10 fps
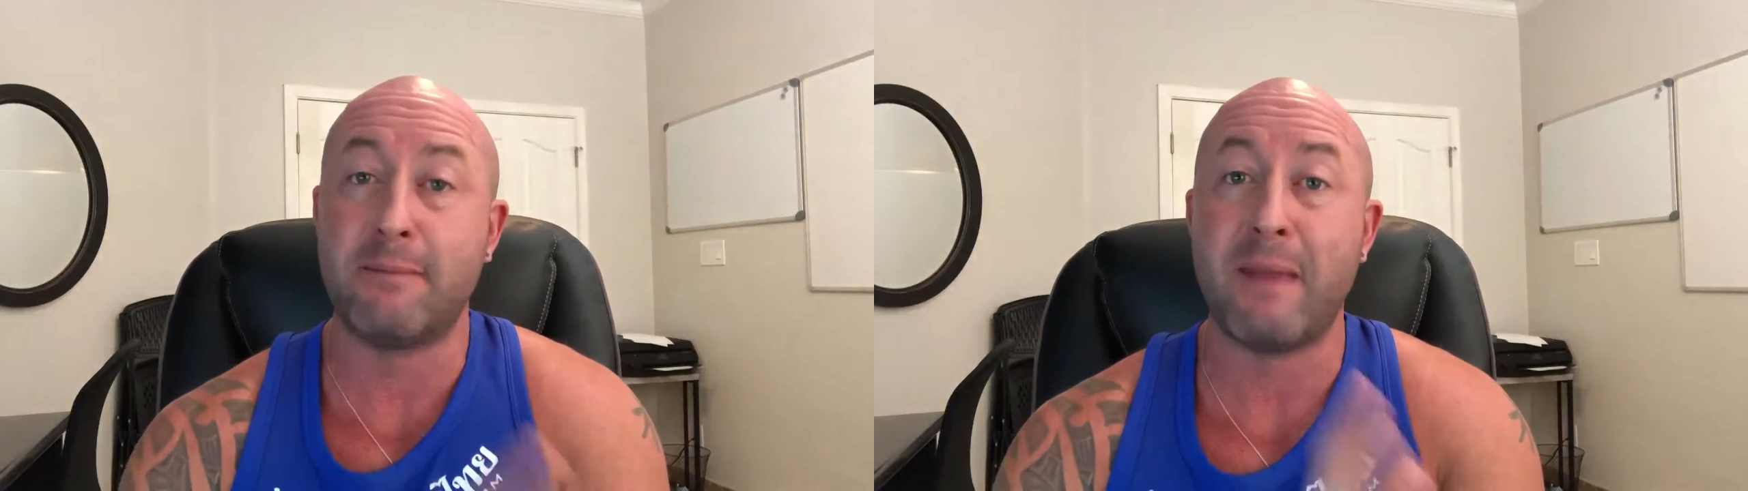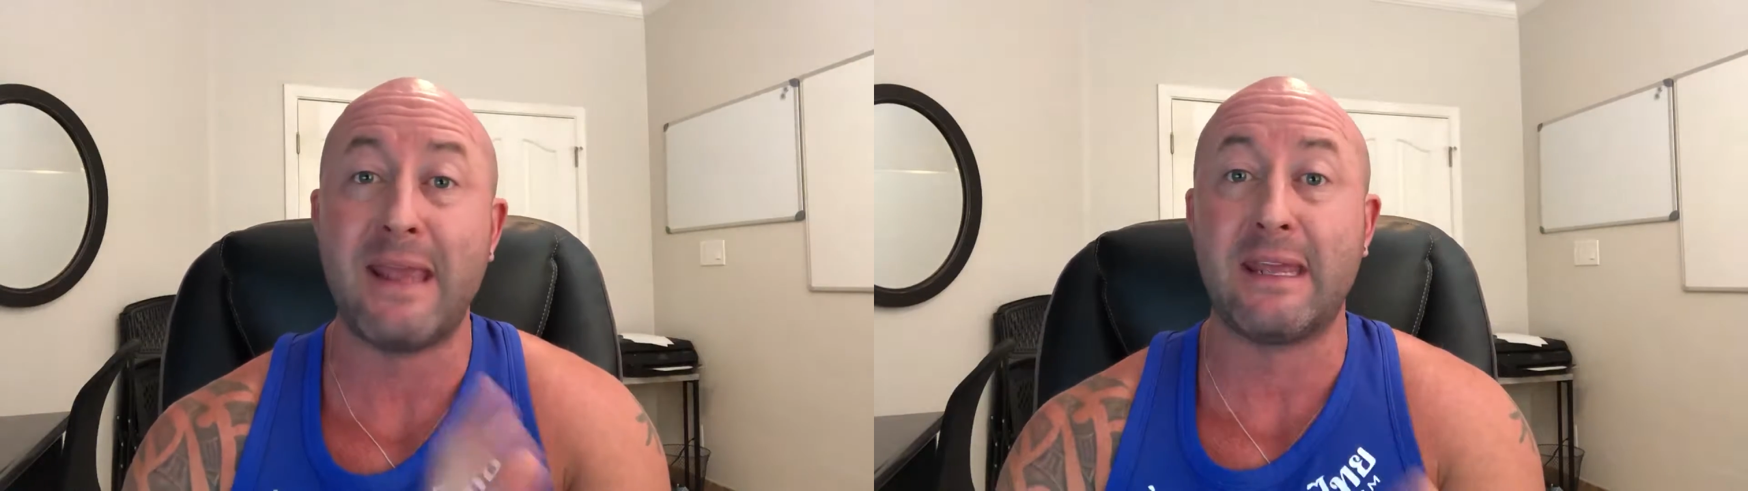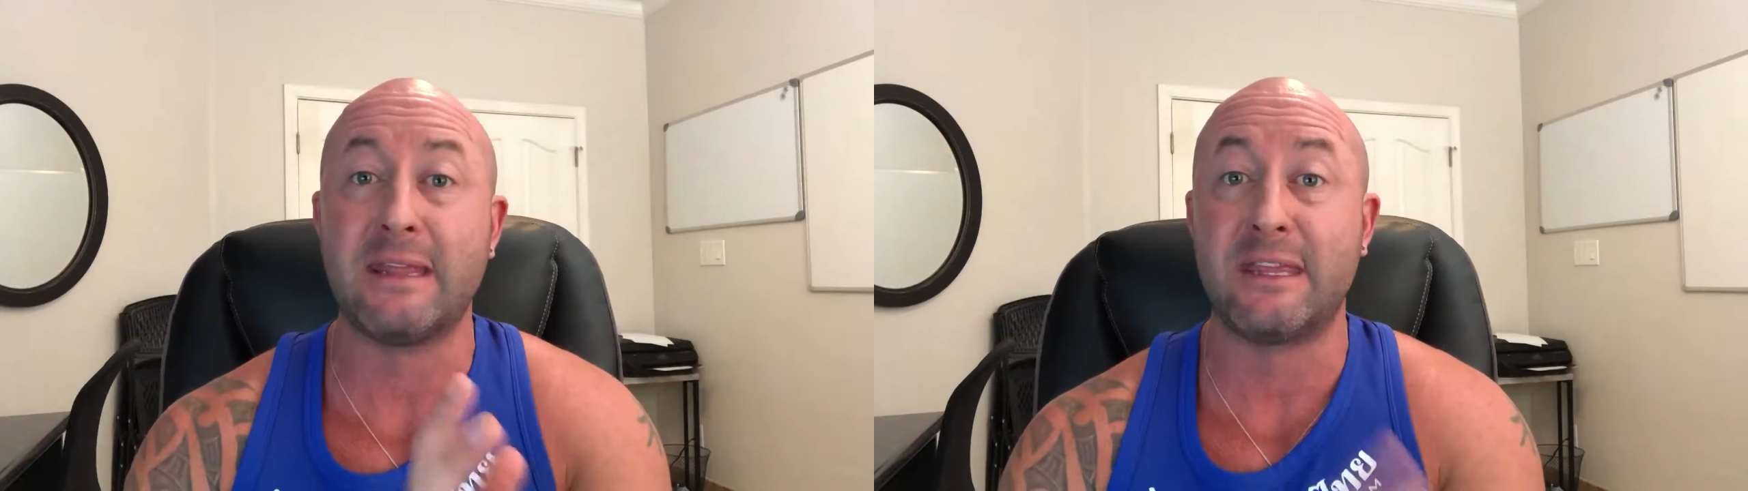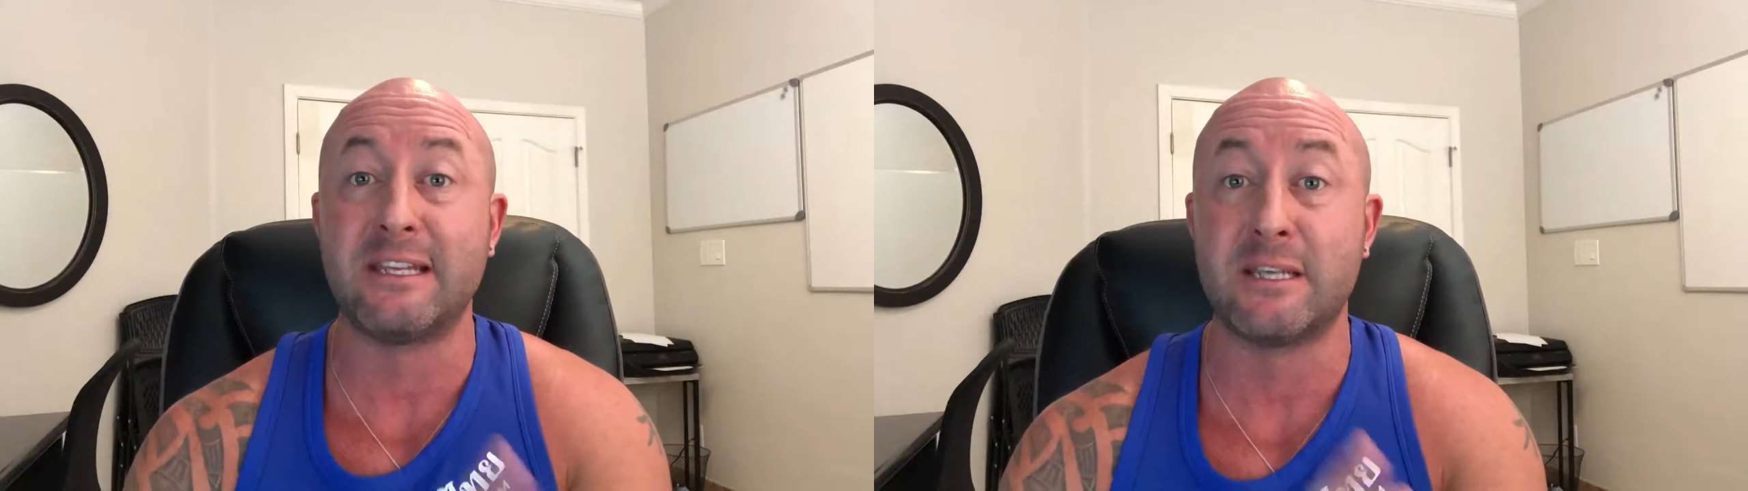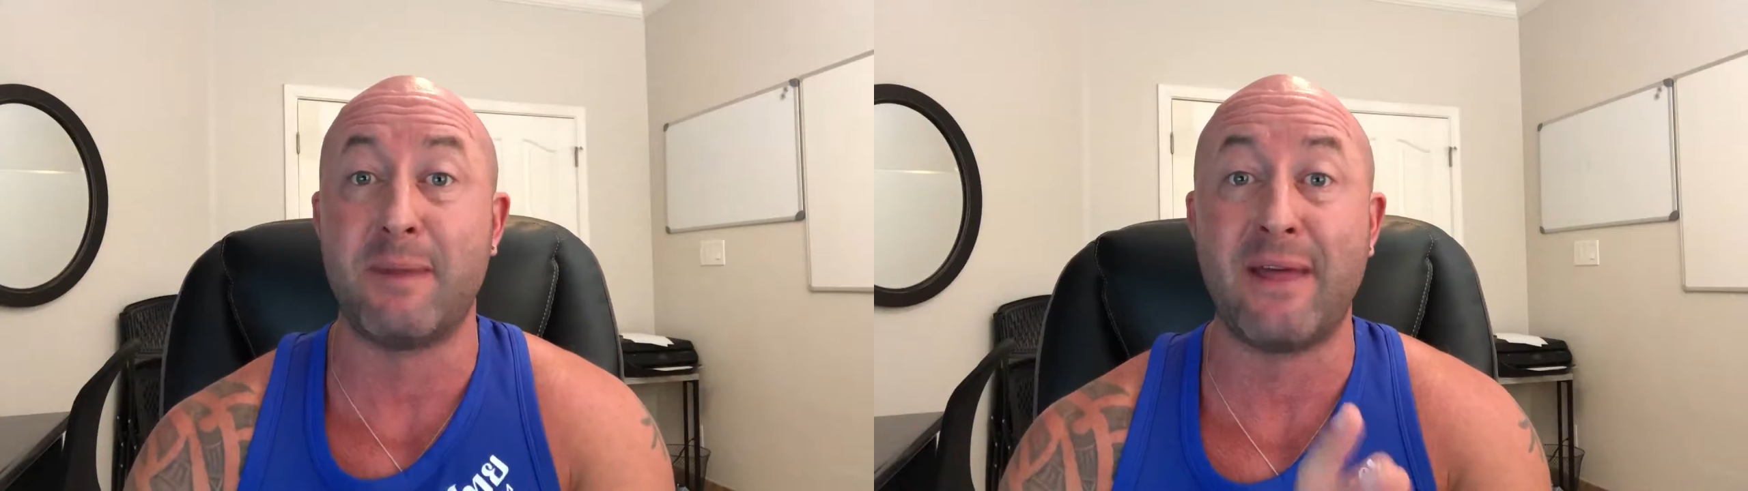making
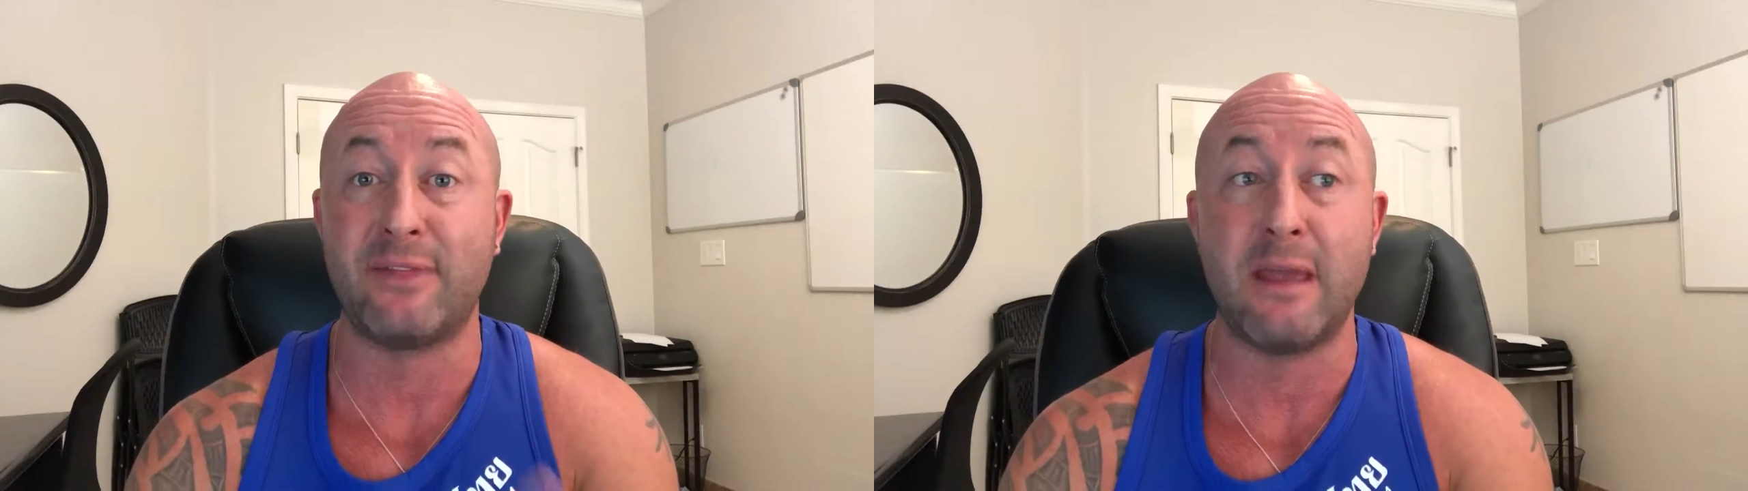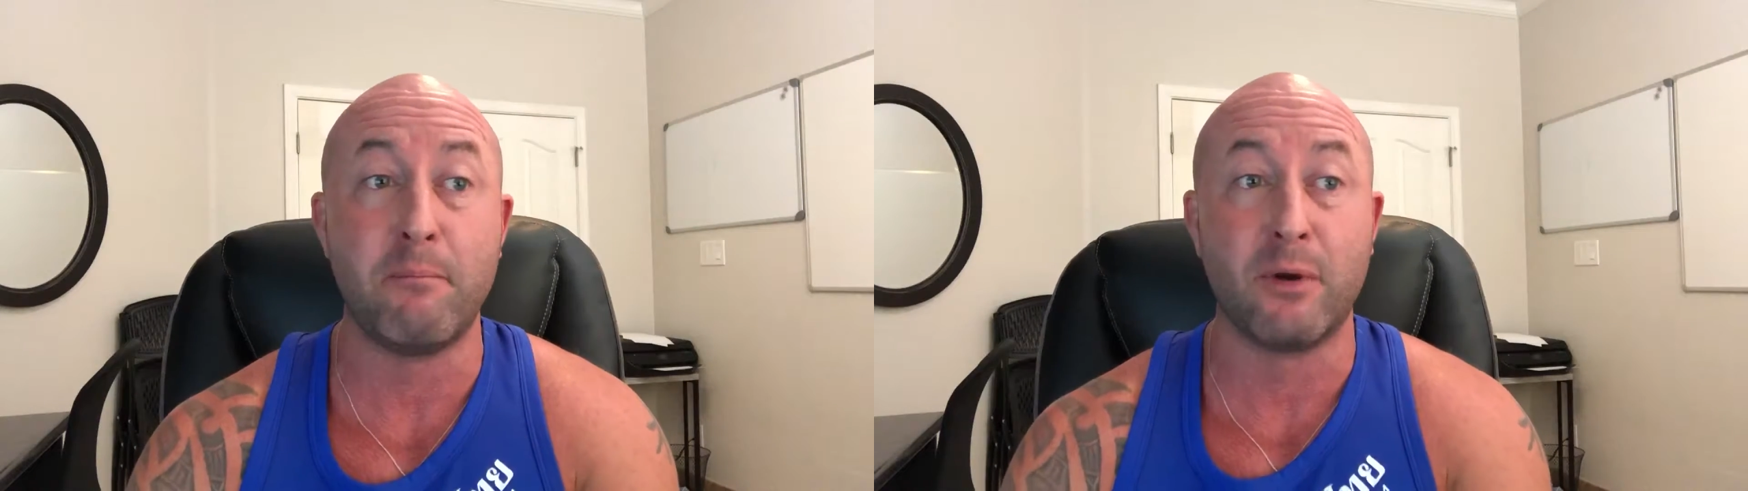things about them